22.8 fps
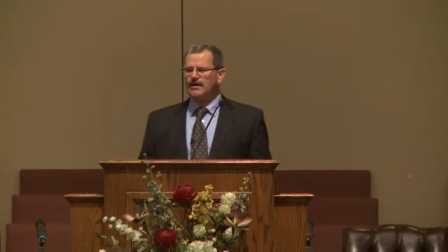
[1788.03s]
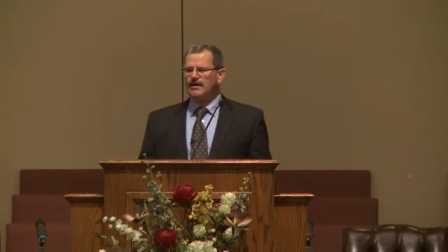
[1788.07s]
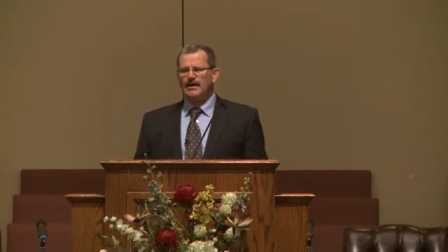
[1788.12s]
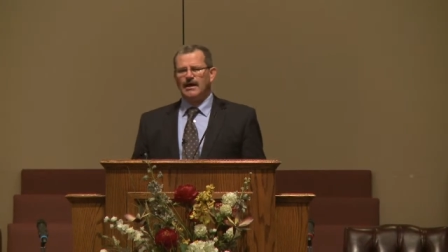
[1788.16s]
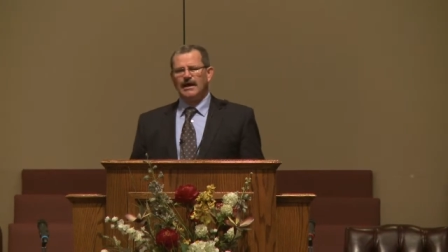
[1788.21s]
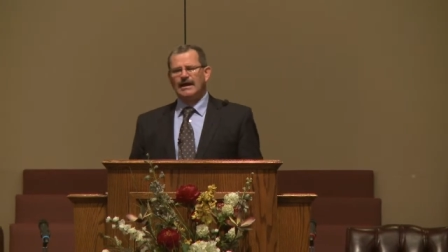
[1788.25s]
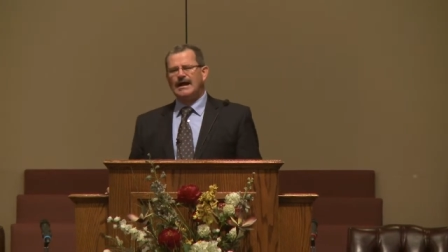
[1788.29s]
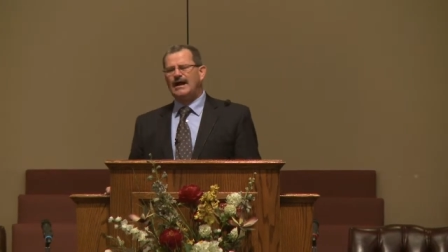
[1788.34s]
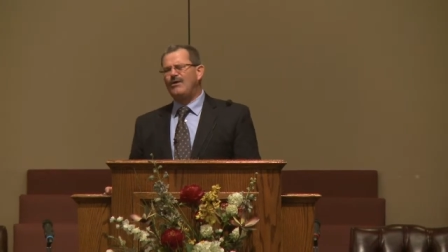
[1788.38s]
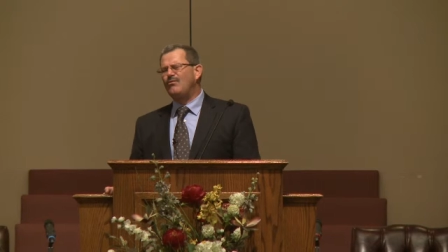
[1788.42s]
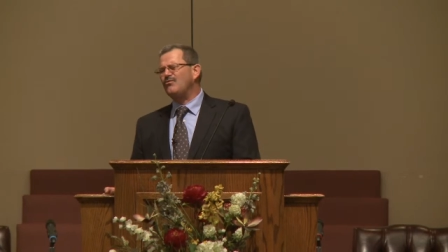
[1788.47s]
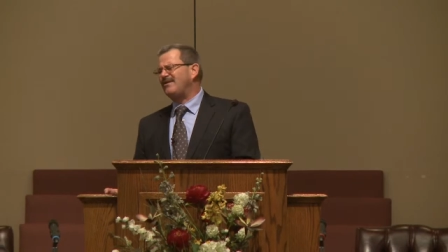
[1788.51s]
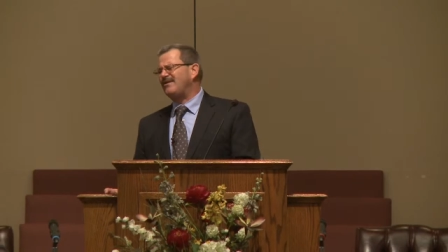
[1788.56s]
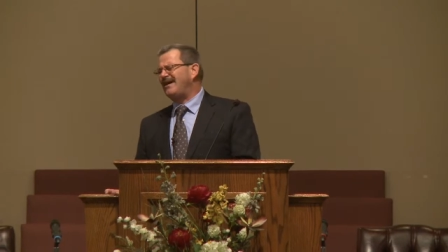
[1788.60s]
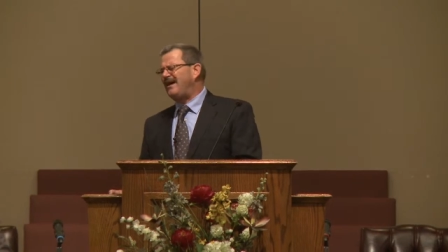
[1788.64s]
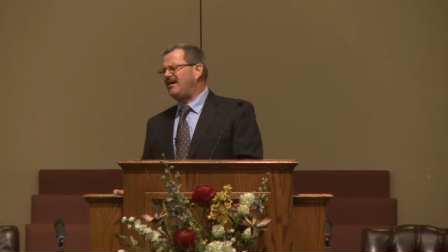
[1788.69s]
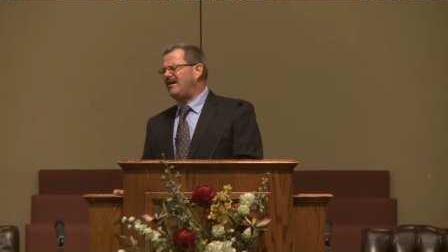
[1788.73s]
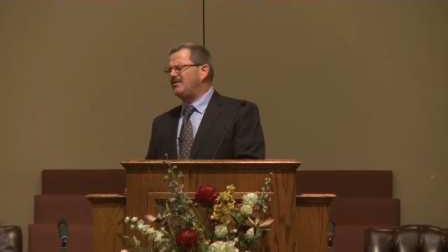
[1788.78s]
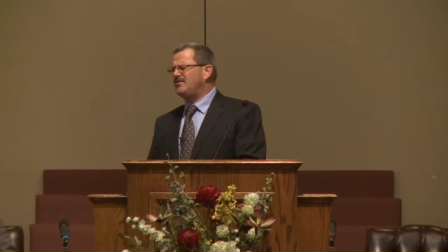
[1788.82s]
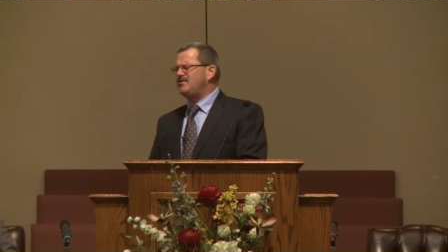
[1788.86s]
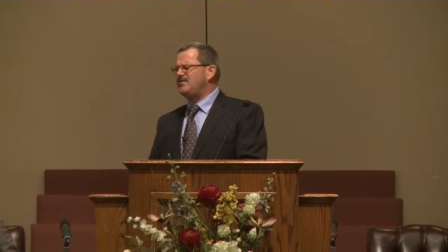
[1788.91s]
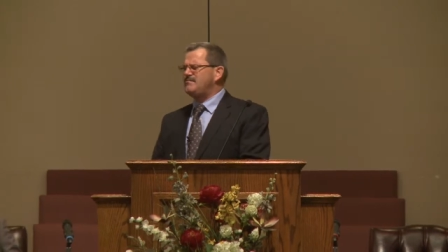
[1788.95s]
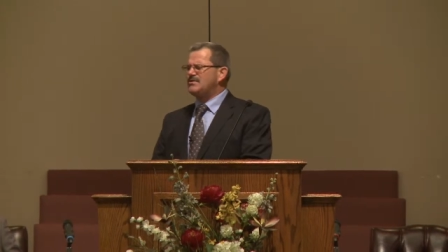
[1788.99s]
and I was
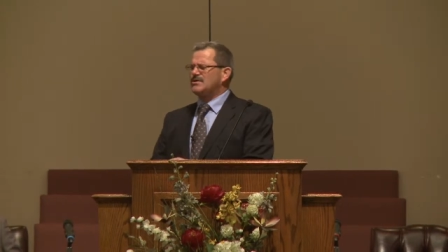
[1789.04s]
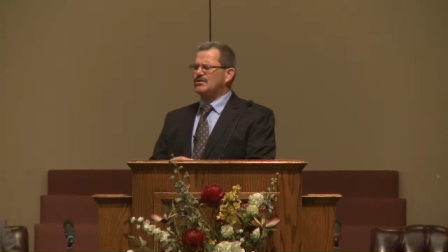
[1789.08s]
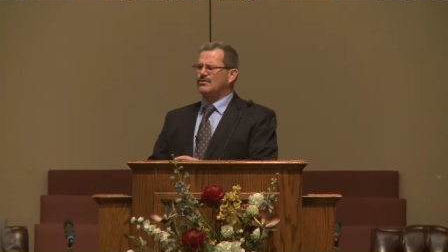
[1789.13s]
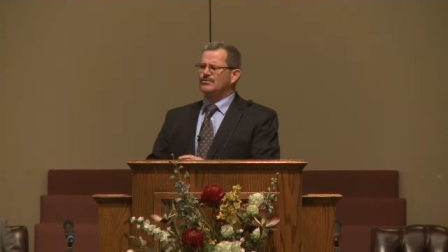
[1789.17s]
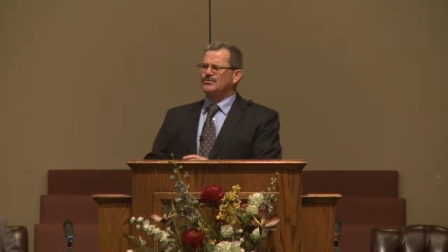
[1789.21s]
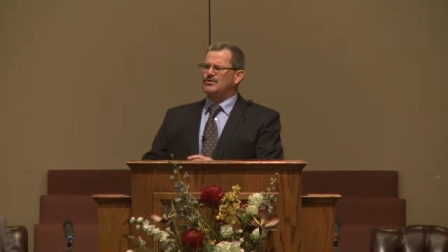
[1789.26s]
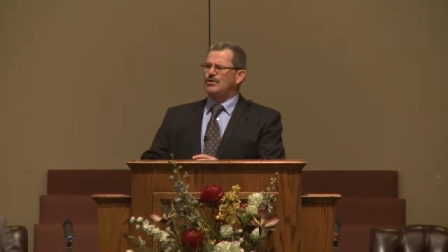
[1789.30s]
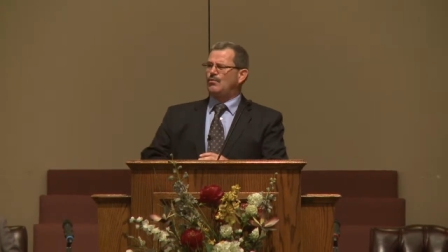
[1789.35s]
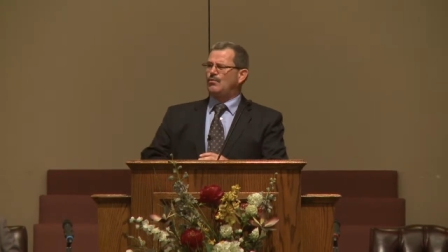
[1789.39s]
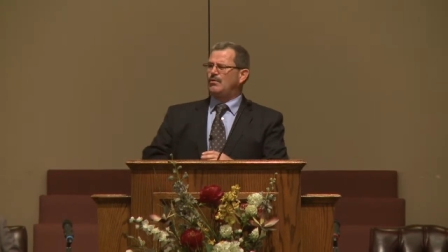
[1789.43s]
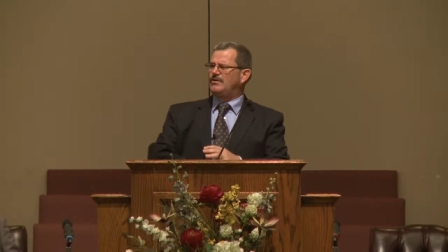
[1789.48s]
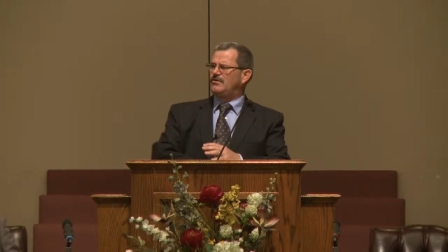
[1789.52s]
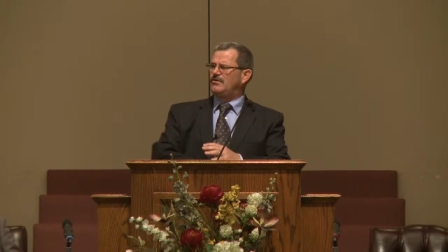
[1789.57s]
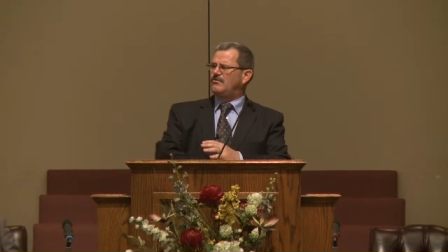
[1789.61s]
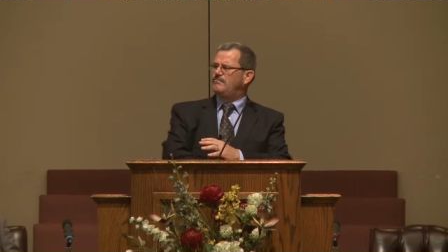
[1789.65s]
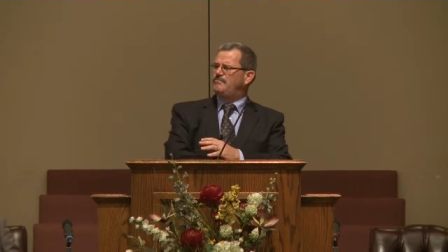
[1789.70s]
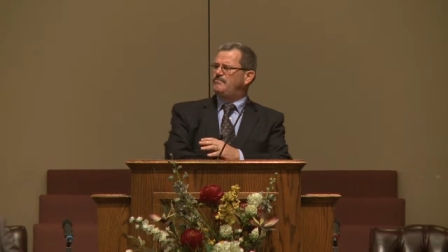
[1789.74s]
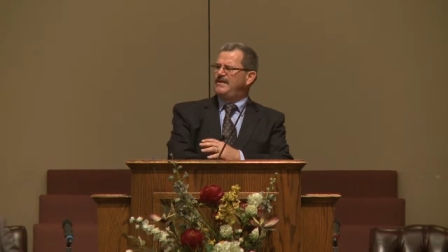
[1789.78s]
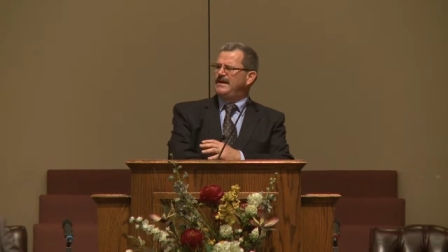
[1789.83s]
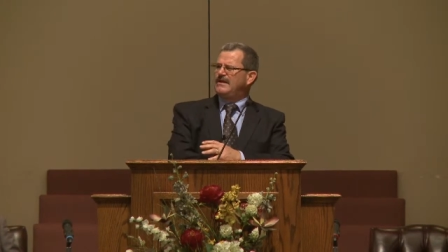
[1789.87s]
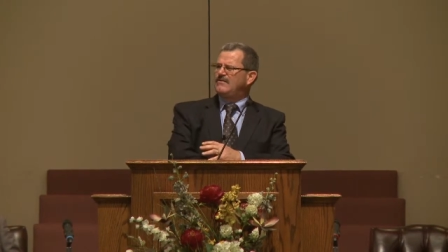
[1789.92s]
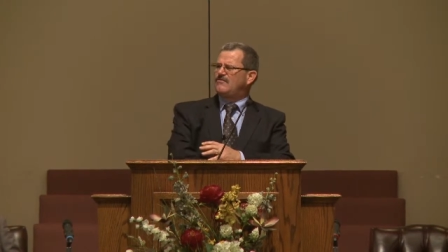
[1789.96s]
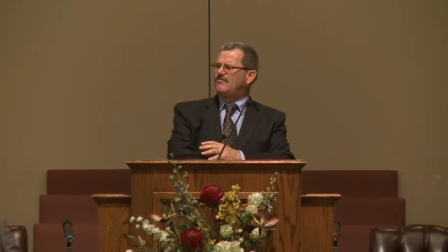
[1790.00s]
out in the middle of nowhere in this
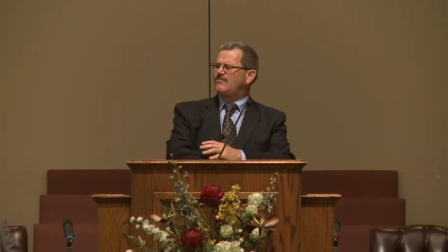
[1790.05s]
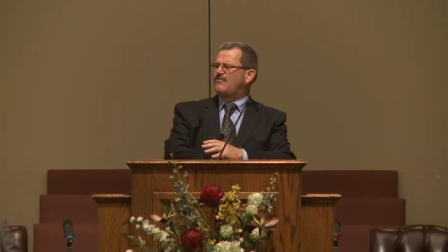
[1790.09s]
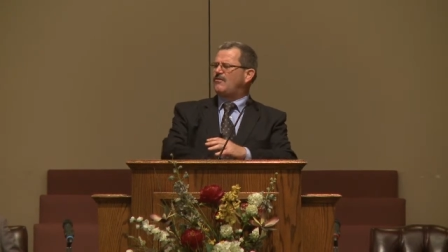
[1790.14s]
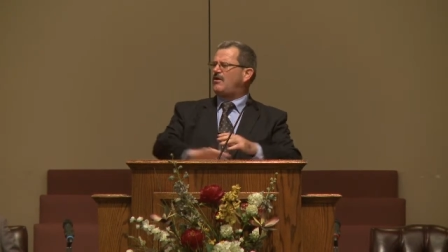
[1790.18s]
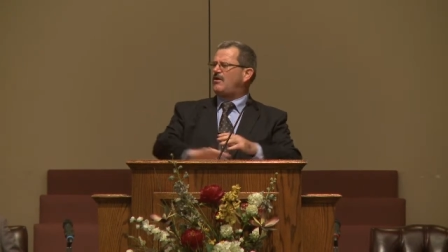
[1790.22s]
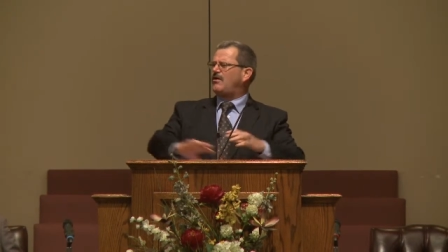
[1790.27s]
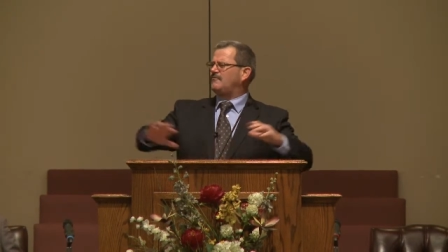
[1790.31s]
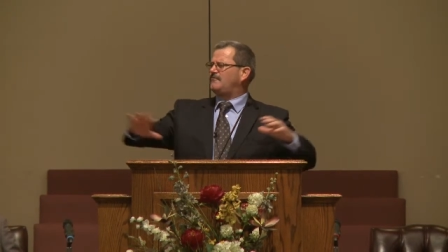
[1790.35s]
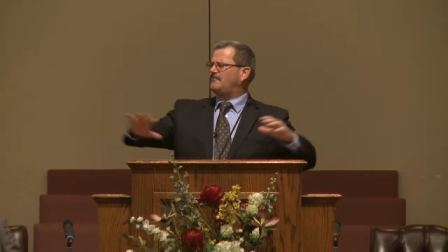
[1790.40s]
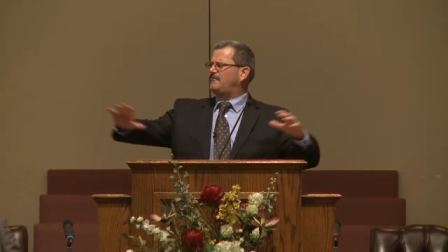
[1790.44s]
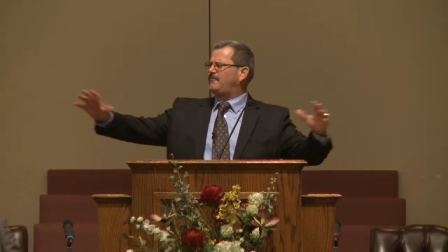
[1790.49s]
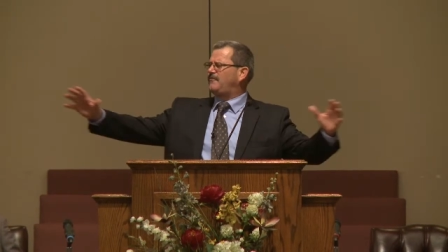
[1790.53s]
big salt